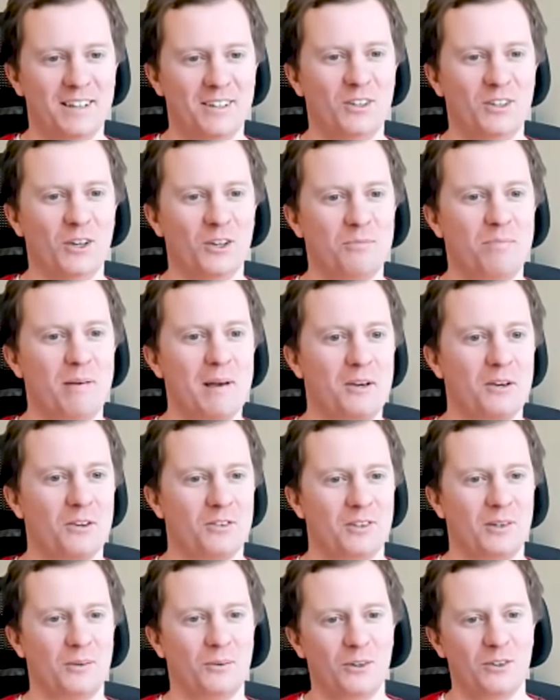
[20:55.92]
not because
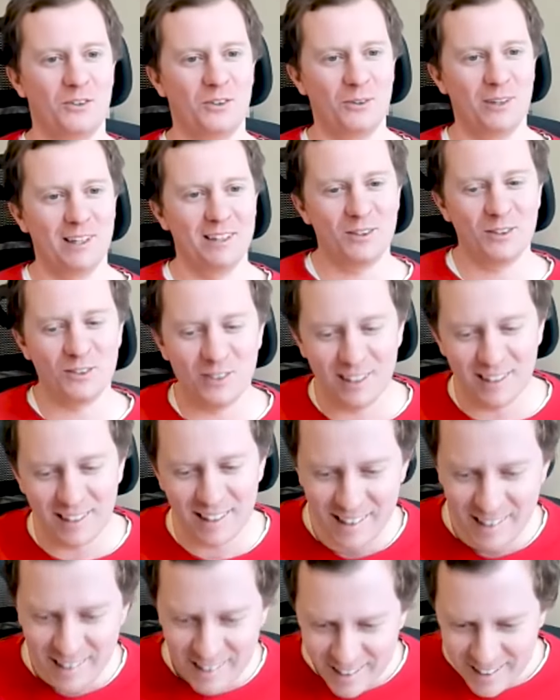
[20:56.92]
they were so interested
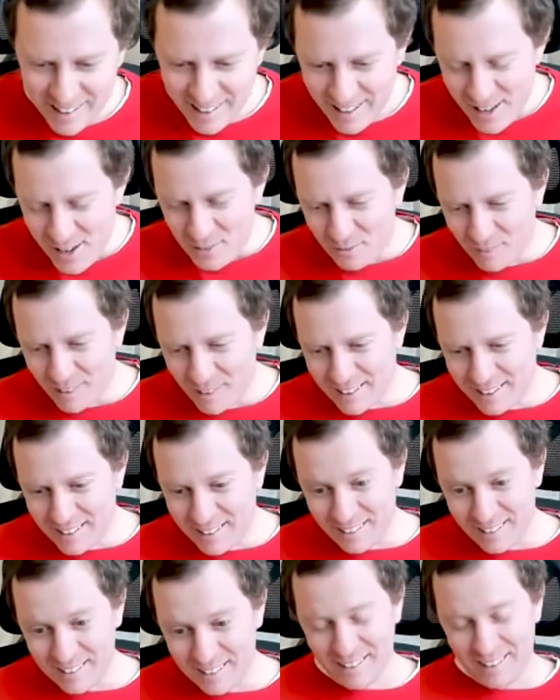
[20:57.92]
but
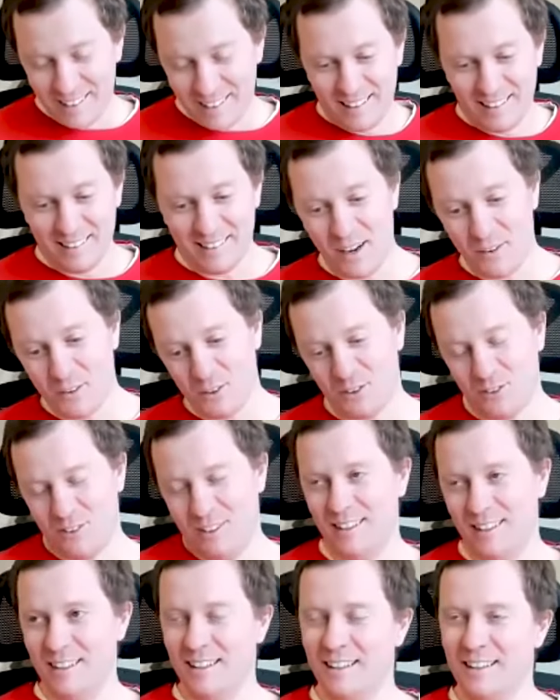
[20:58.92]
uh, that was
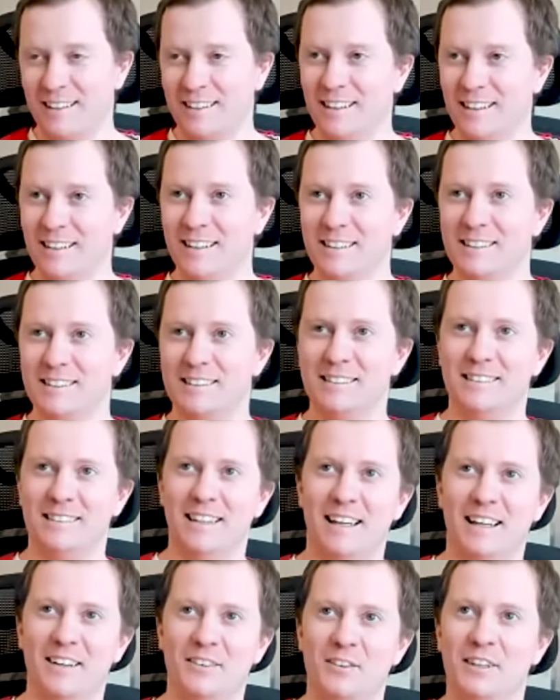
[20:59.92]
the the list
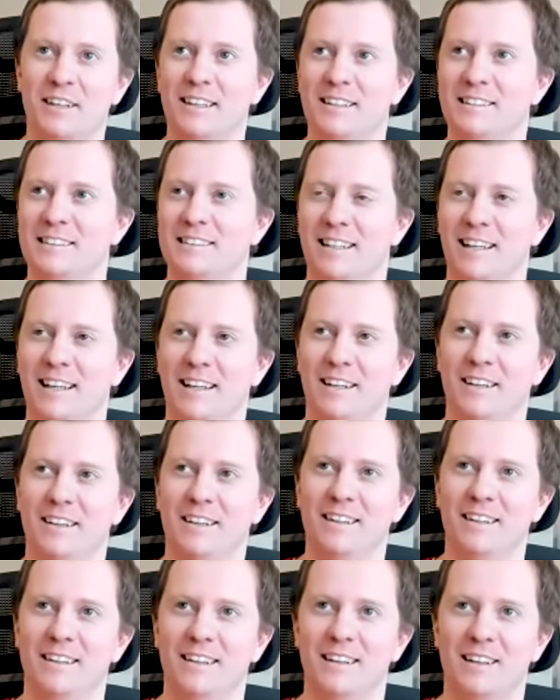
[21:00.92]
that i sent
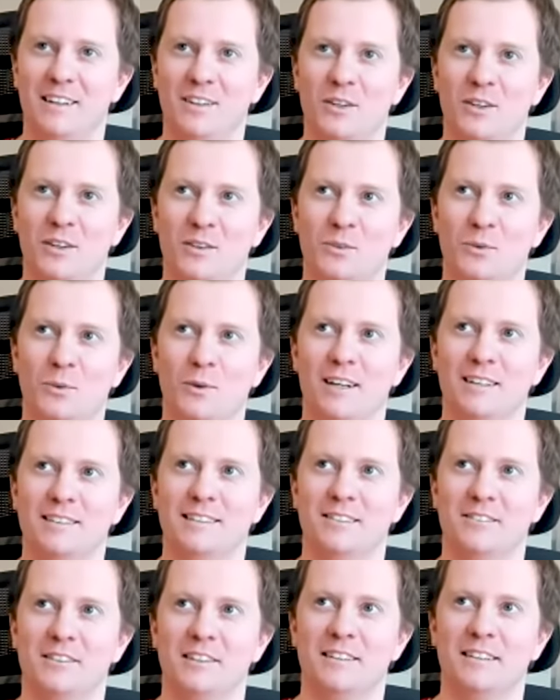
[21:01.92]
in, in
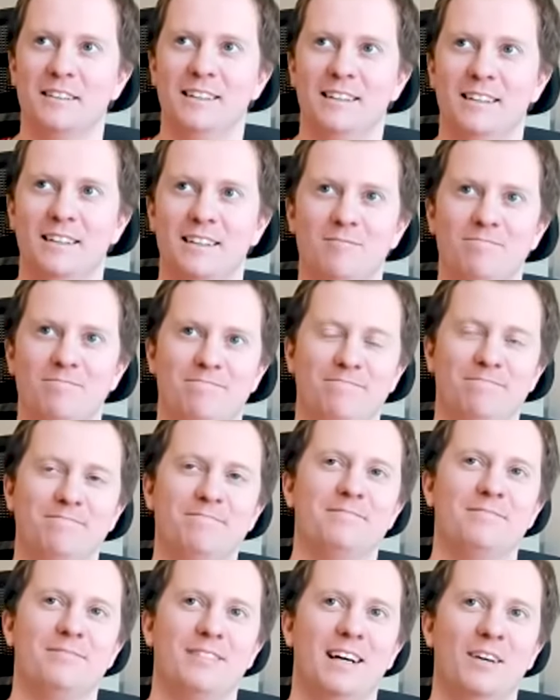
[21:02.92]
2017
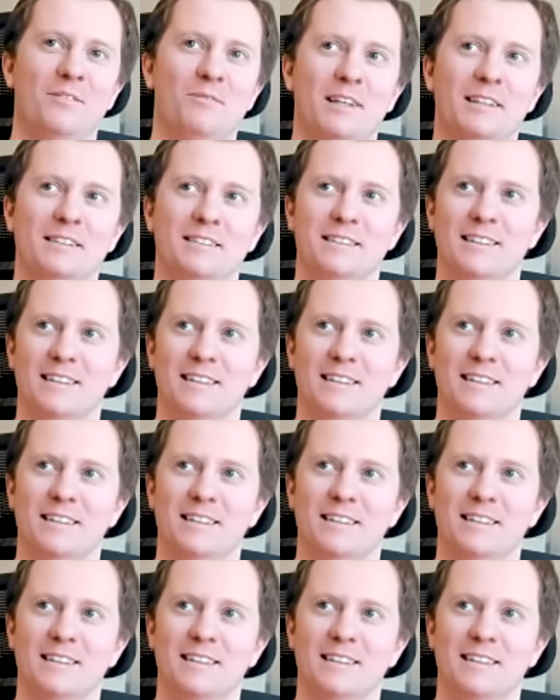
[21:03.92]
i basically